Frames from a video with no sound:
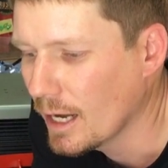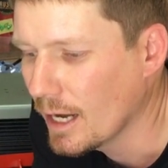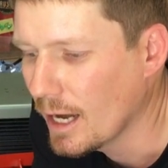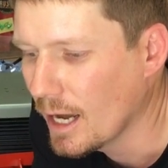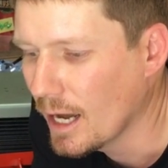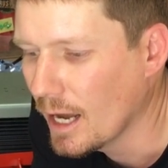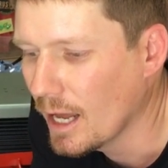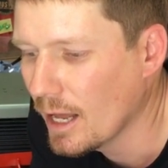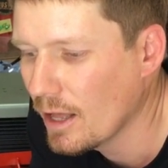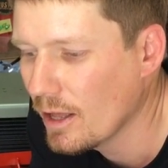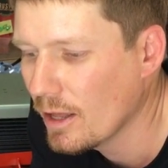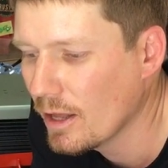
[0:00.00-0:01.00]

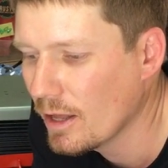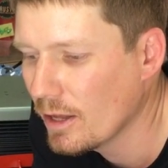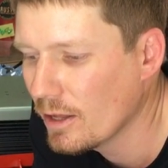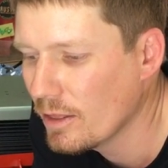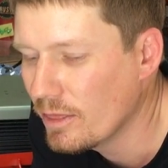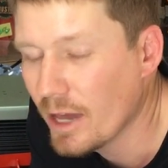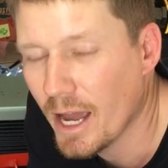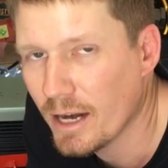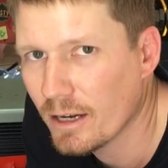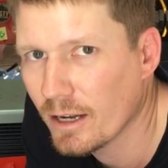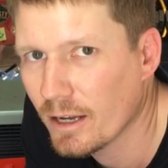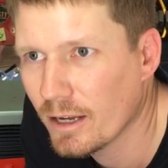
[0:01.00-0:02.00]

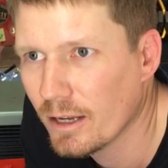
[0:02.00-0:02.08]
that